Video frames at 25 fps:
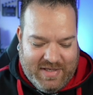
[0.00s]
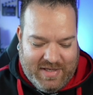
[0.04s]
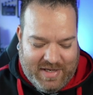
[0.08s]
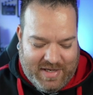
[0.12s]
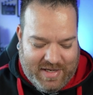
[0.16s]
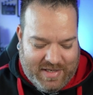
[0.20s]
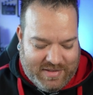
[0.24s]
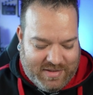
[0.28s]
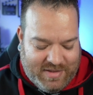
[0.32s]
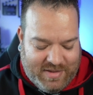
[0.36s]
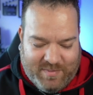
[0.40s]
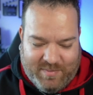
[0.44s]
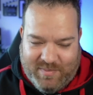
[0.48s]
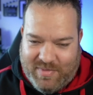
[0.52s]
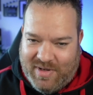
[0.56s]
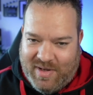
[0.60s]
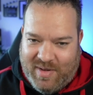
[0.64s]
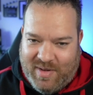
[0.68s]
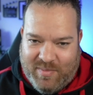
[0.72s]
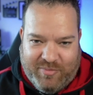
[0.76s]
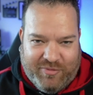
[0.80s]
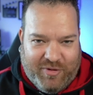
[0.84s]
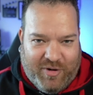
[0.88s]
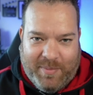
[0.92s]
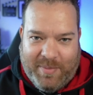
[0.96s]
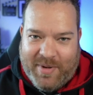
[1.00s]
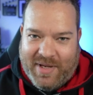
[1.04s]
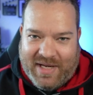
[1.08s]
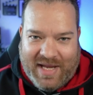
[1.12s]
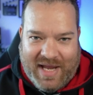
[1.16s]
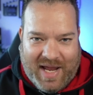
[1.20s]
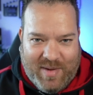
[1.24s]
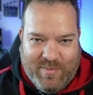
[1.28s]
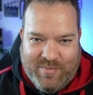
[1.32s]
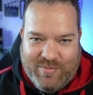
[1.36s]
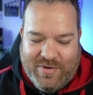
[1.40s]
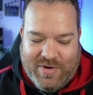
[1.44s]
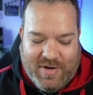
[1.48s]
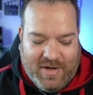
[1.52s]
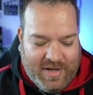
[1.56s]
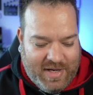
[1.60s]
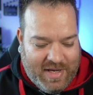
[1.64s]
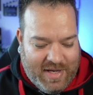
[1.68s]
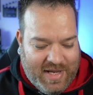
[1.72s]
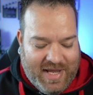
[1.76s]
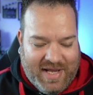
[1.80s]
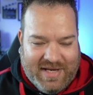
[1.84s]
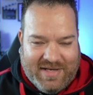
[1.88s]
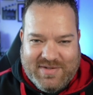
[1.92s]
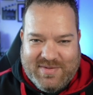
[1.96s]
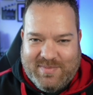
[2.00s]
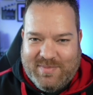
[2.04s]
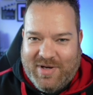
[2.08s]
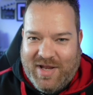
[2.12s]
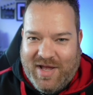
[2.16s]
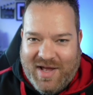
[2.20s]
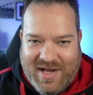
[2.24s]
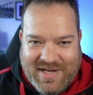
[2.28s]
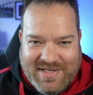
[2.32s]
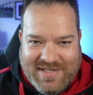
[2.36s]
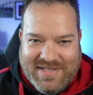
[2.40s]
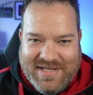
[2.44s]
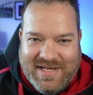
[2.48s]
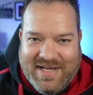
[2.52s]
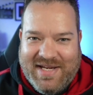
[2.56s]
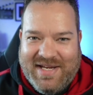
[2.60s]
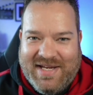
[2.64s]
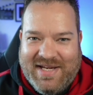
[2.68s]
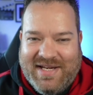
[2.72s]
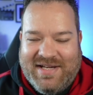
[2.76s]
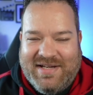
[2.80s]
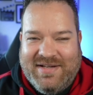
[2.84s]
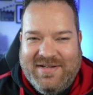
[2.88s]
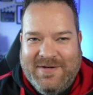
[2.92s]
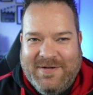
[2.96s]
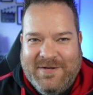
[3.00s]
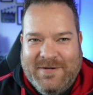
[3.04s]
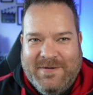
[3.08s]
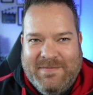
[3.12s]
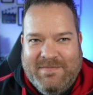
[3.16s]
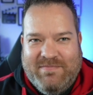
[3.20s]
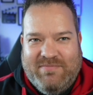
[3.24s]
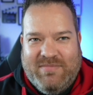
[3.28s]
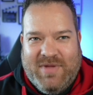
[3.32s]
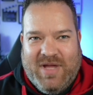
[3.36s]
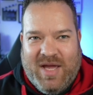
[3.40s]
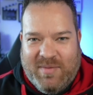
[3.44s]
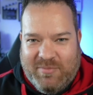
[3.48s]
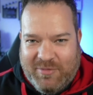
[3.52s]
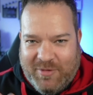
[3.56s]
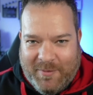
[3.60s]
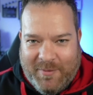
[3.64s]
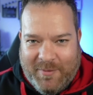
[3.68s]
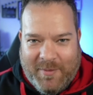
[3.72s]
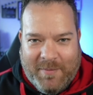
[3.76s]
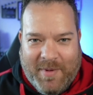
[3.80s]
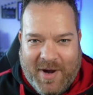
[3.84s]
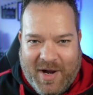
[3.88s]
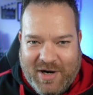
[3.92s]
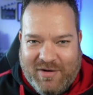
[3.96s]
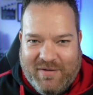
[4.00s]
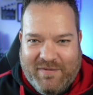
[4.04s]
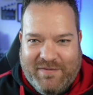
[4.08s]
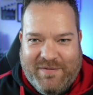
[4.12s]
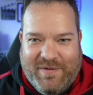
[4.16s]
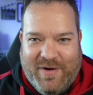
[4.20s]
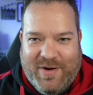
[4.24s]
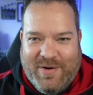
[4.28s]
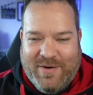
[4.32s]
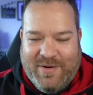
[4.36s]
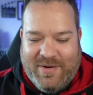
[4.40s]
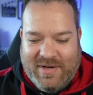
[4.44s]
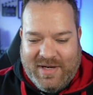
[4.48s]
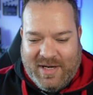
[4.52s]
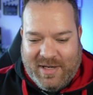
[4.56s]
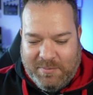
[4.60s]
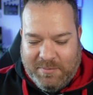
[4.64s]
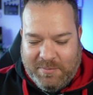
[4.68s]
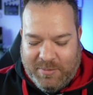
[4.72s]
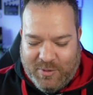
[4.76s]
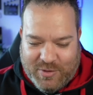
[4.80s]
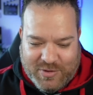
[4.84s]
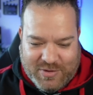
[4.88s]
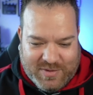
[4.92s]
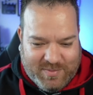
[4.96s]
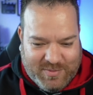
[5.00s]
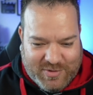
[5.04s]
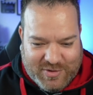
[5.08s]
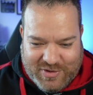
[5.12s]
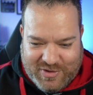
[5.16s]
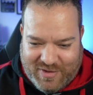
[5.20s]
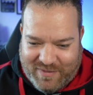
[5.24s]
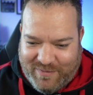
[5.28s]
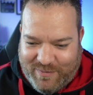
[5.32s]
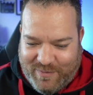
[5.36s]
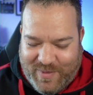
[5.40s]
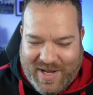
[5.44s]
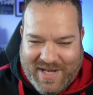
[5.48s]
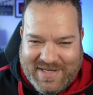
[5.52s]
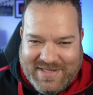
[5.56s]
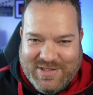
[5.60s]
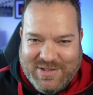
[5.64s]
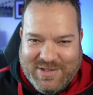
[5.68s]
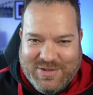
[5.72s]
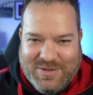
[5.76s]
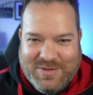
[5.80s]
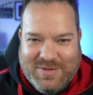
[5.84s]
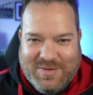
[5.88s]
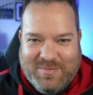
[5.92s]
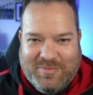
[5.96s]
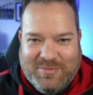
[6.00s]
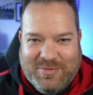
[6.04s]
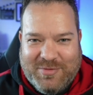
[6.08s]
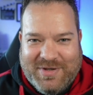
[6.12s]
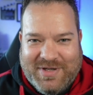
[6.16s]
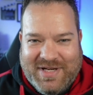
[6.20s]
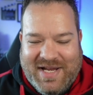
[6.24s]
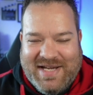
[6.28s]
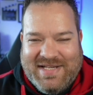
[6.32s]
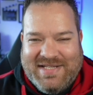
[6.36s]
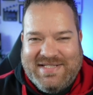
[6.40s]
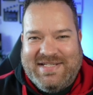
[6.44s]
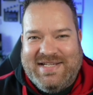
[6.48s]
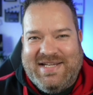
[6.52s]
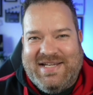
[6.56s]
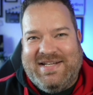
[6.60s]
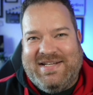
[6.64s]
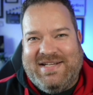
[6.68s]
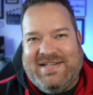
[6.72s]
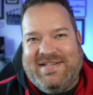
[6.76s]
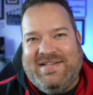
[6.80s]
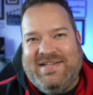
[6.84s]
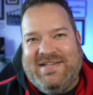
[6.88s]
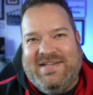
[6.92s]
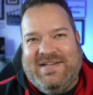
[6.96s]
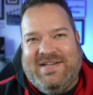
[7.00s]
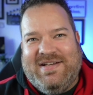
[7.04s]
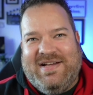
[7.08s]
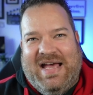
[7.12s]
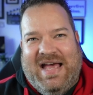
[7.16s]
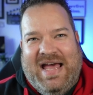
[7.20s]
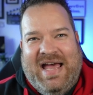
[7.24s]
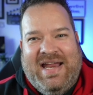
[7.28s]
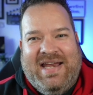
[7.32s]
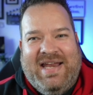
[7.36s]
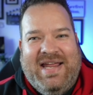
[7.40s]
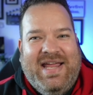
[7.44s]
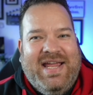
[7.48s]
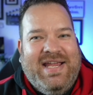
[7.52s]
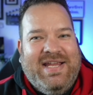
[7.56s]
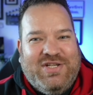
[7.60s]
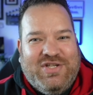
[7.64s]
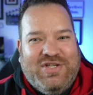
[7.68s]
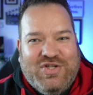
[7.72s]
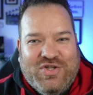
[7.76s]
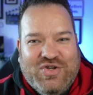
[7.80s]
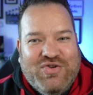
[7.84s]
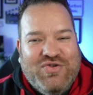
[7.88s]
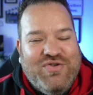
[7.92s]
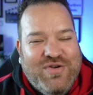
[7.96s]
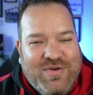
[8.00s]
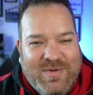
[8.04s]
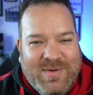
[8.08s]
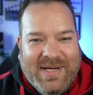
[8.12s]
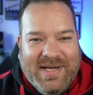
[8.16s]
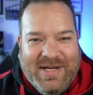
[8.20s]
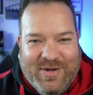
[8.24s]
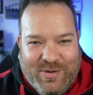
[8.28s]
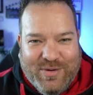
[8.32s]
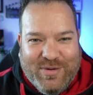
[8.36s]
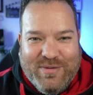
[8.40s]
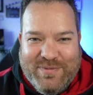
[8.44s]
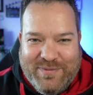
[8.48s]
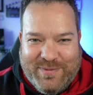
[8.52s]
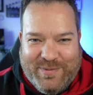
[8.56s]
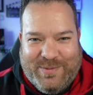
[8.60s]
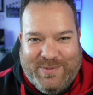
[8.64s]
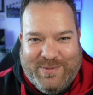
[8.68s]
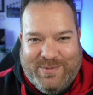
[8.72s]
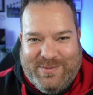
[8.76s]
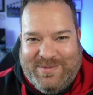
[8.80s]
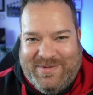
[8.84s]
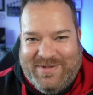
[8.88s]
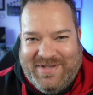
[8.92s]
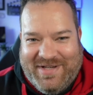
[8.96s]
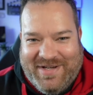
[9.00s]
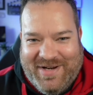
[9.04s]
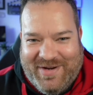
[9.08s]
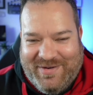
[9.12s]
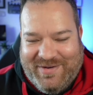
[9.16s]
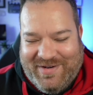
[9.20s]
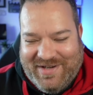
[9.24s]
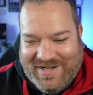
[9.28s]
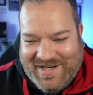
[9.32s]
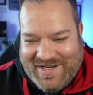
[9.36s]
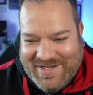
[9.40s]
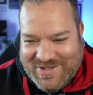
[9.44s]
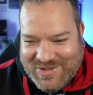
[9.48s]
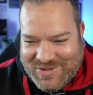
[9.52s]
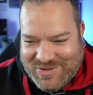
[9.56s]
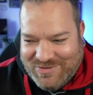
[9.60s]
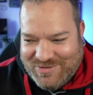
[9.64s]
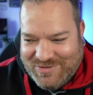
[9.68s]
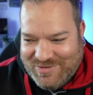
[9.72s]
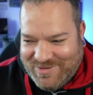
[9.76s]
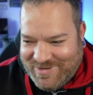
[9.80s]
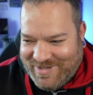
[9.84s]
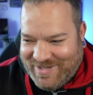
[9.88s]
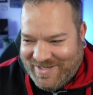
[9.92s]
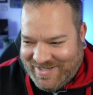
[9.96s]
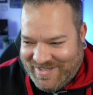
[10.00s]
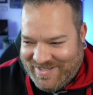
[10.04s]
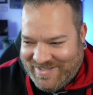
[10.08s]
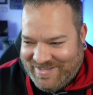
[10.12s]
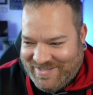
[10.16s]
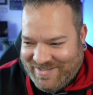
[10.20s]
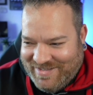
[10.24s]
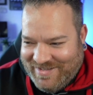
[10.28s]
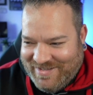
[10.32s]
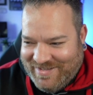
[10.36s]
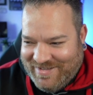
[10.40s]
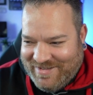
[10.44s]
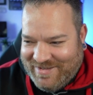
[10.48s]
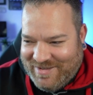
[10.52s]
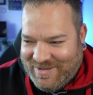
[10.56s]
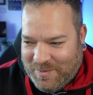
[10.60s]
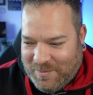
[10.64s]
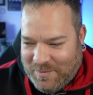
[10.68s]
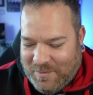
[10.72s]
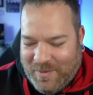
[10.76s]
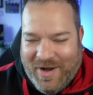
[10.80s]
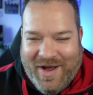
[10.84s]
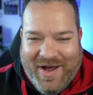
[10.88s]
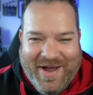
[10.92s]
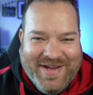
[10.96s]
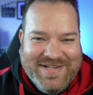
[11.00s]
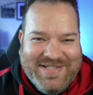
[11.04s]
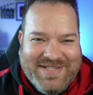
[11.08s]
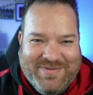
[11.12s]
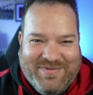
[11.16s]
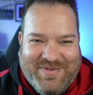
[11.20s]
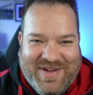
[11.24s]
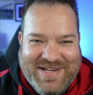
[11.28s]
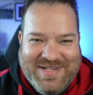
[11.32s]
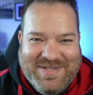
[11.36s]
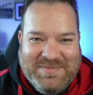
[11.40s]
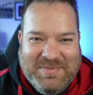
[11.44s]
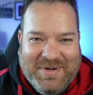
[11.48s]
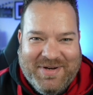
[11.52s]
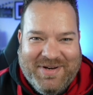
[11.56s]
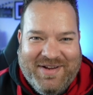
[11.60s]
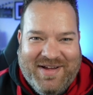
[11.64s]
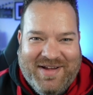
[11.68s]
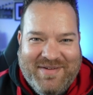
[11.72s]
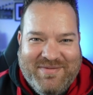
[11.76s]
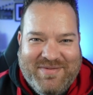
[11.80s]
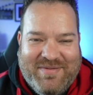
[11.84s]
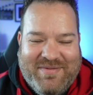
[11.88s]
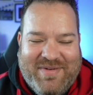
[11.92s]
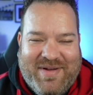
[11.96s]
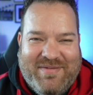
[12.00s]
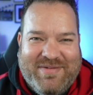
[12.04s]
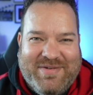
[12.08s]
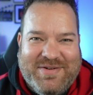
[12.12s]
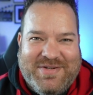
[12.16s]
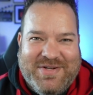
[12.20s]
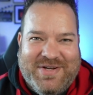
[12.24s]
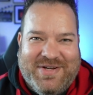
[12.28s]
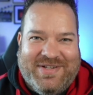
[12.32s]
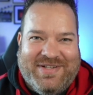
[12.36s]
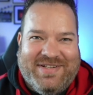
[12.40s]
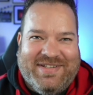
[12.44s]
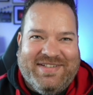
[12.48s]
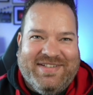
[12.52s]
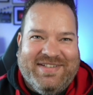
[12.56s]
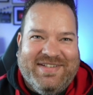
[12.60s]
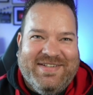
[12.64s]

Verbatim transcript: I had a proper camera, I had some lighting, a proper microphone, I'd bought some software to do the broadcasting, and it is truly awful, you know, like it's truly the worst Facebook Live I've ever done.